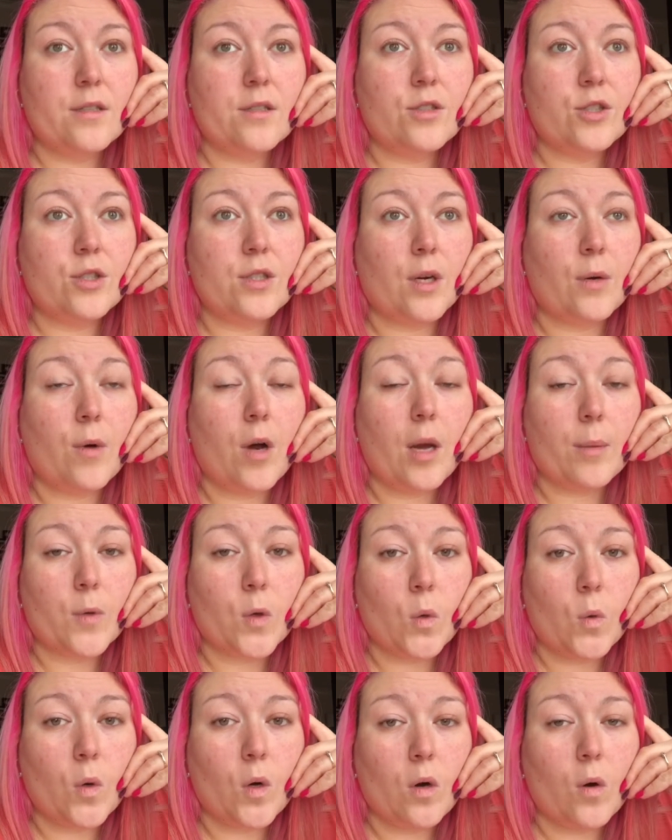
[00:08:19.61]
so I'm
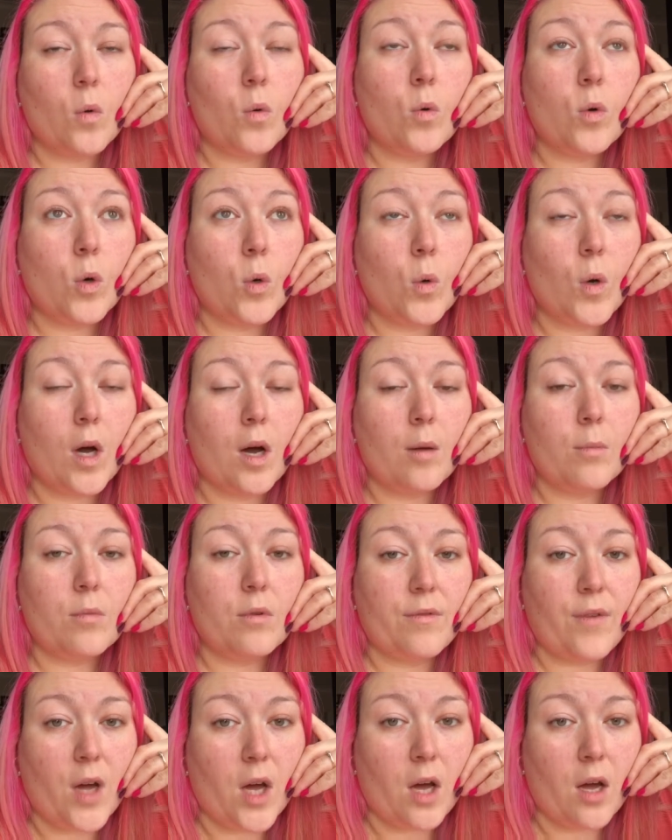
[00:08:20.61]
all caught up
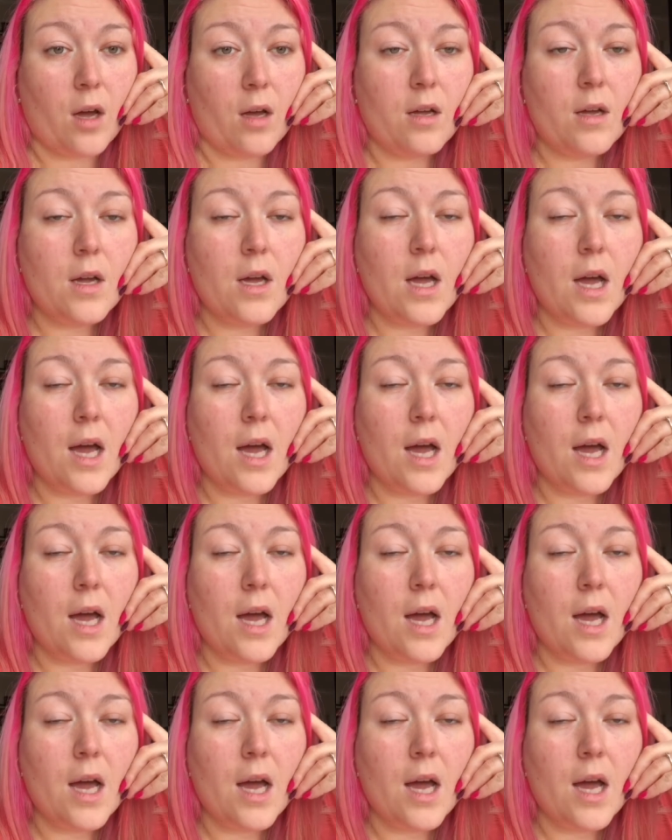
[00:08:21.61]
with her.